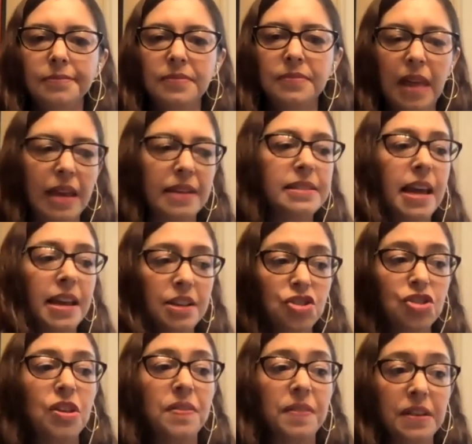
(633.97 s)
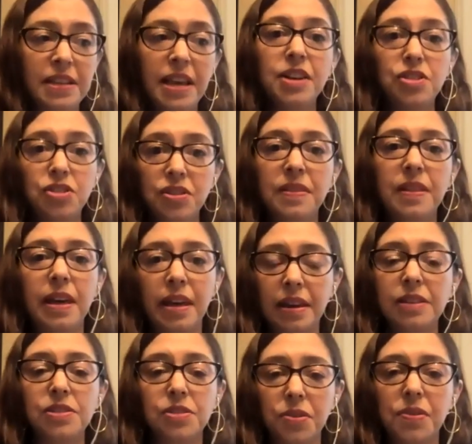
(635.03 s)
that tension, the tension that
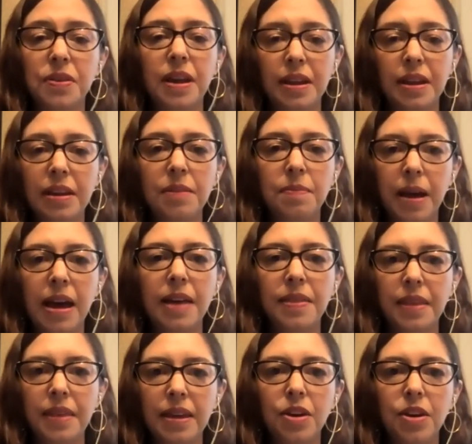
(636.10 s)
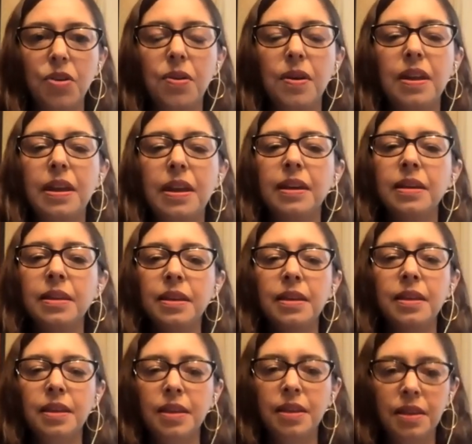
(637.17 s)
is created by the inner critic,
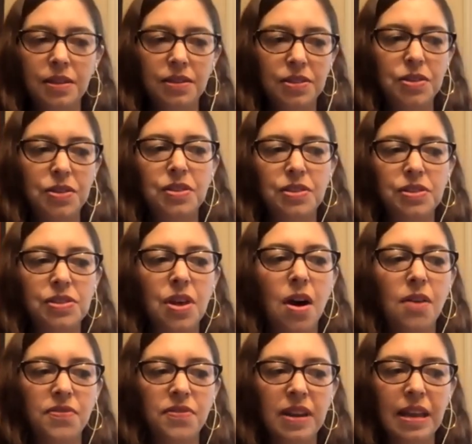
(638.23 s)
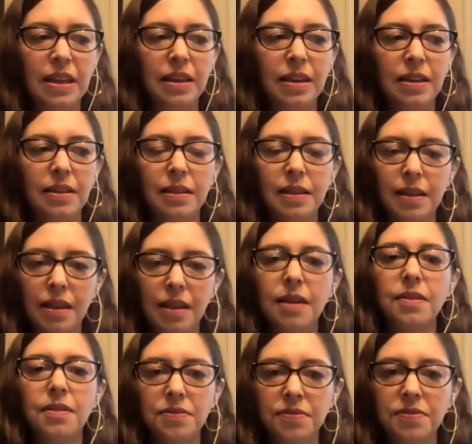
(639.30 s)
to the softening
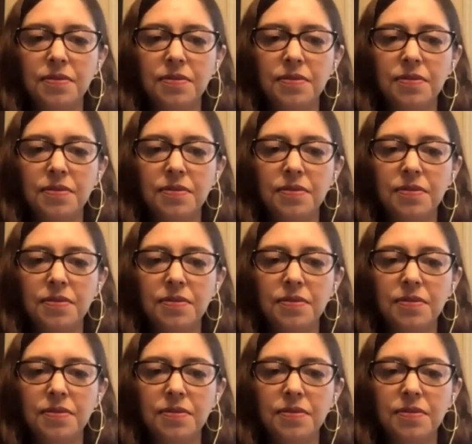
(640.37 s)
of